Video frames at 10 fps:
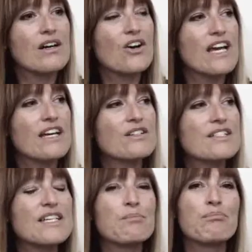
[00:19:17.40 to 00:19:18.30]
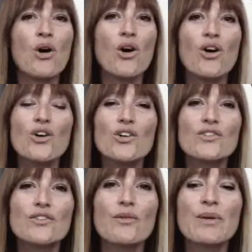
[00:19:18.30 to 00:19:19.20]
Okay, is he
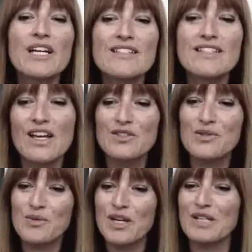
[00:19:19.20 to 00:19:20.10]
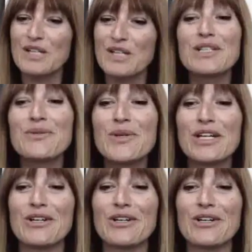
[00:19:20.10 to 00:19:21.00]
bald? Because it's really
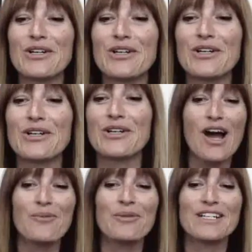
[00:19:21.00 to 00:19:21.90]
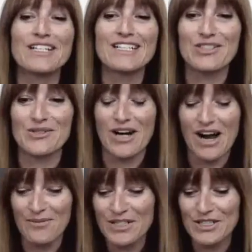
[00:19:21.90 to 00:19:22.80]
weird, okay? This is how I'm going to
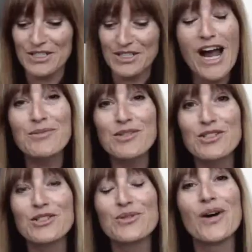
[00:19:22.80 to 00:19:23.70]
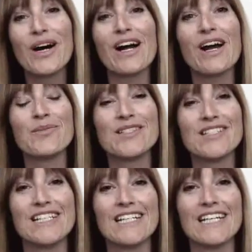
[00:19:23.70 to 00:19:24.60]
describe to you what I'm
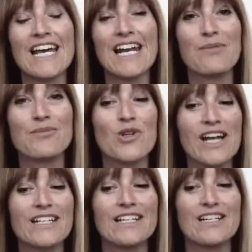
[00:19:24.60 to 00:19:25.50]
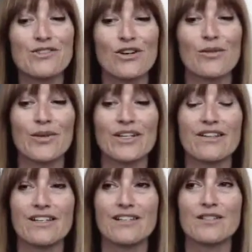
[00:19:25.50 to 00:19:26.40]
seeing, and I'm trying to interpret
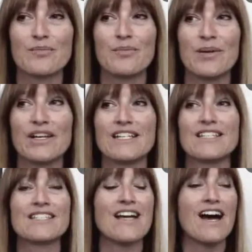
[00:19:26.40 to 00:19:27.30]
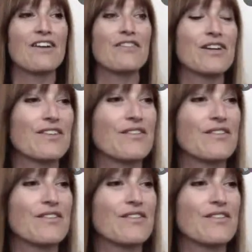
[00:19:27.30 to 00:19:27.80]
this, but he's not